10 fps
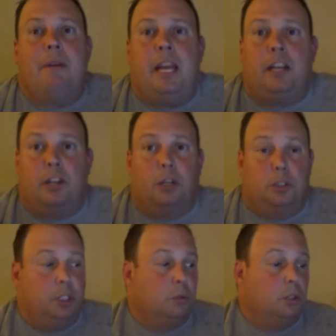main
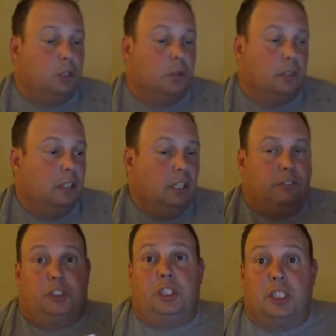go-to lure
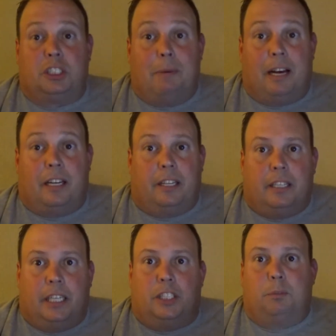for just about anything.